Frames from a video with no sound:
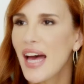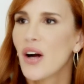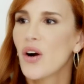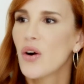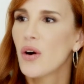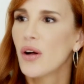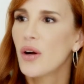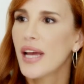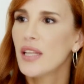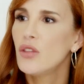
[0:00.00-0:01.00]
Oh,
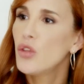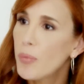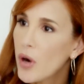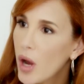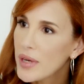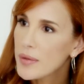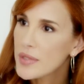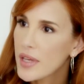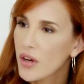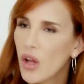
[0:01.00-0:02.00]
uh, no
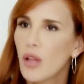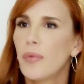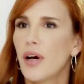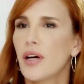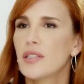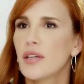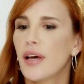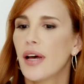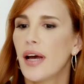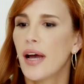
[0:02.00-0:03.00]
problems at all. But
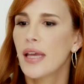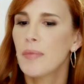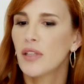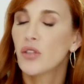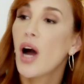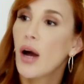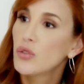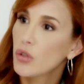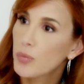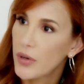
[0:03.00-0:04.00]
uh, I am an
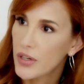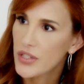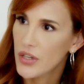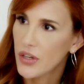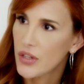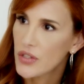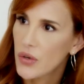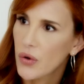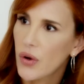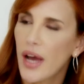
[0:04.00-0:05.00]
outdoor person,
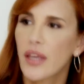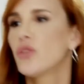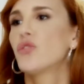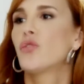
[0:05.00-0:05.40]
so I used